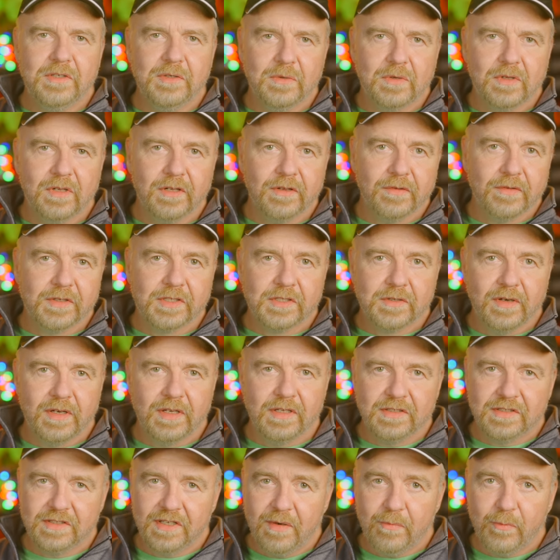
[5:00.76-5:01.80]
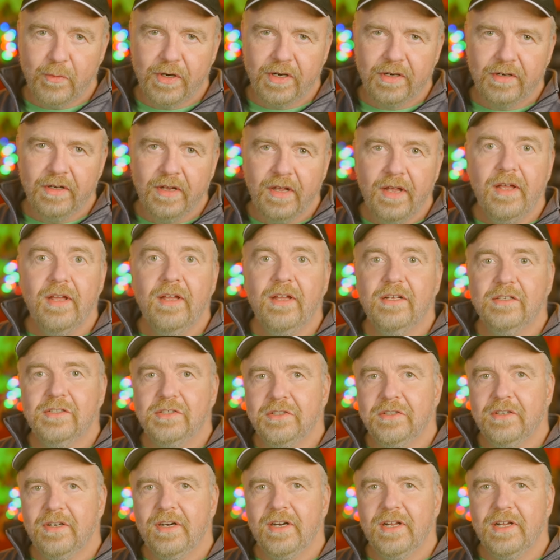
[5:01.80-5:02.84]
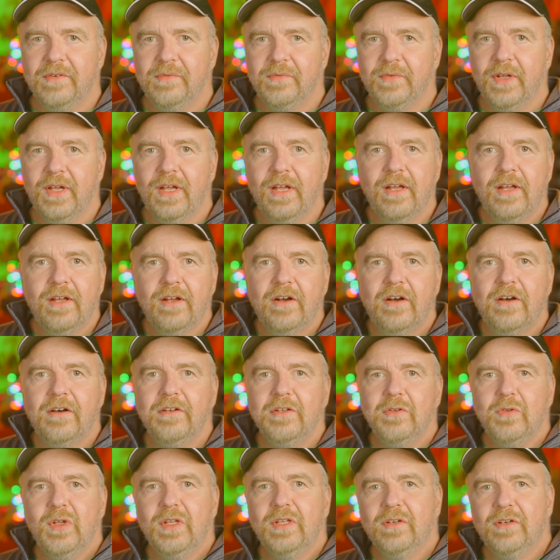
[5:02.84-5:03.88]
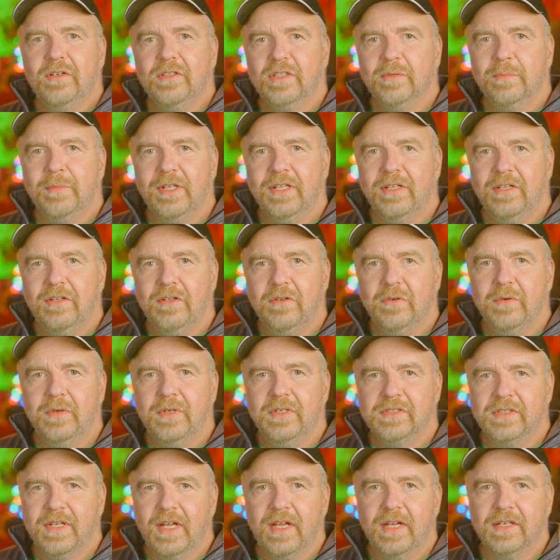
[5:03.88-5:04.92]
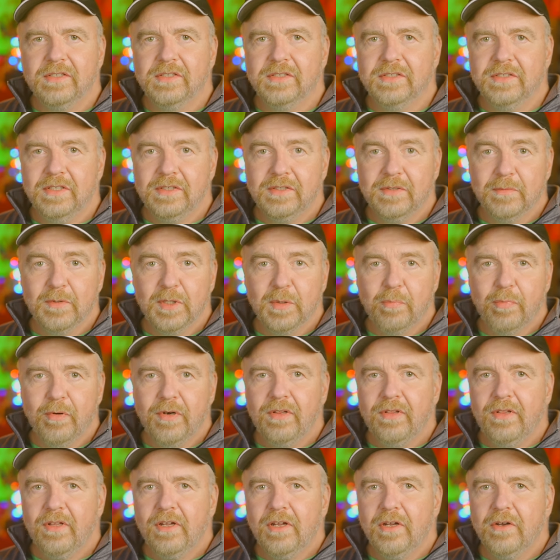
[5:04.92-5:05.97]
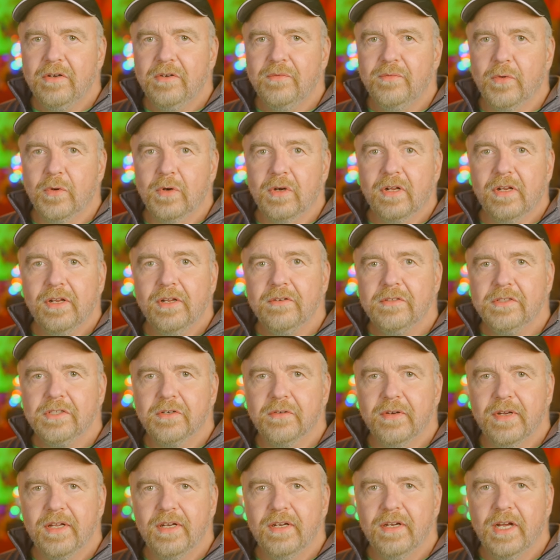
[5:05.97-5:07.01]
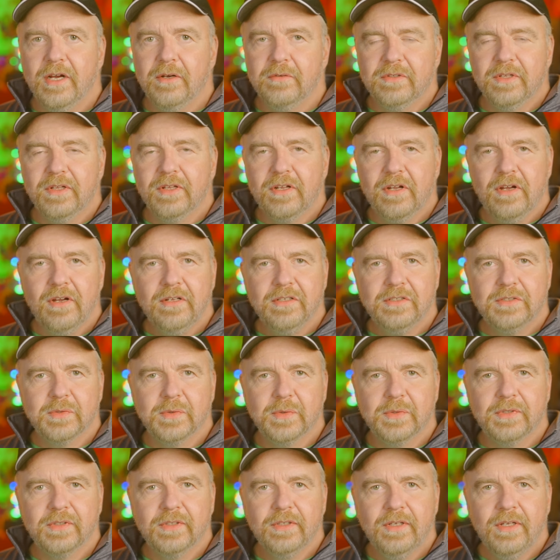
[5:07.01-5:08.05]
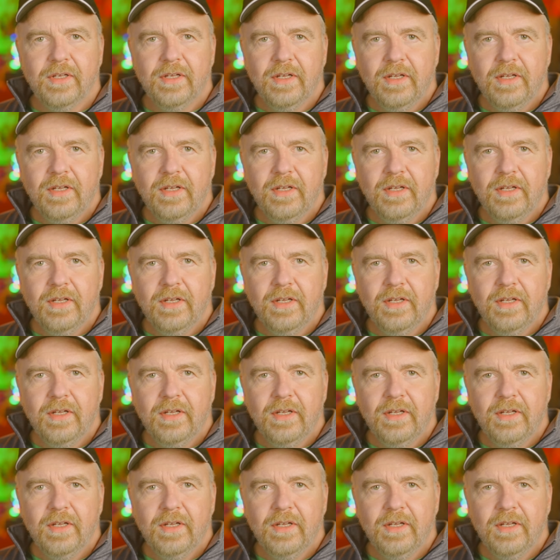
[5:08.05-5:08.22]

to clear the screen somewhere, and sure enough, all you need to ultimately do is ask the system to print the code for clear screen out to the console.